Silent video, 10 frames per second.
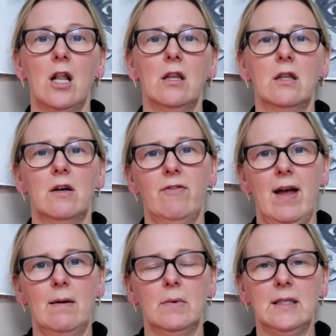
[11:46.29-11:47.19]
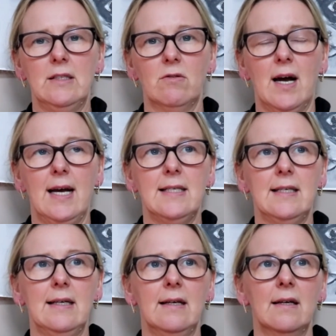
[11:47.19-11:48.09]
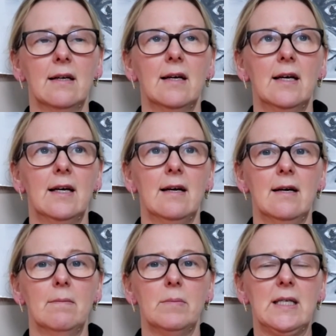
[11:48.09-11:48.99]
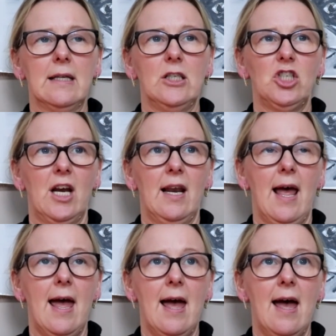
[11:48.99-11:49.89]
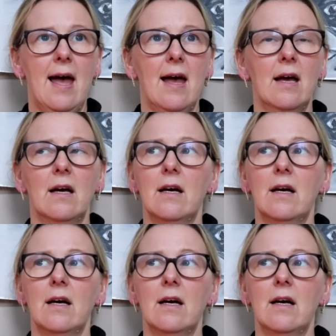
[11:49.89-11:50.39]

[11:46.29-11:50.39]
Love Emily's writing, particularly Jane Eyre.